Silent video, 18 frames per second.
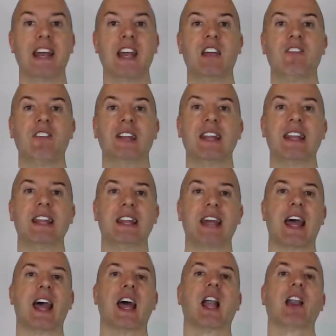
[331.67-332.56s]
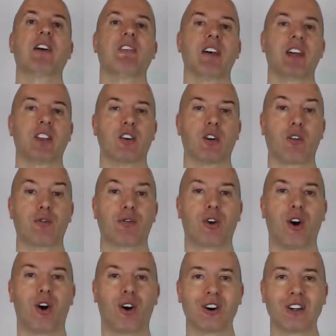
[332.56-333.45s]
even in elevator, of
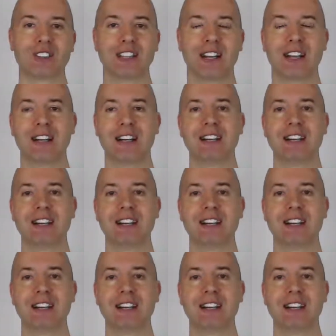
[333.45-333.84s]
course.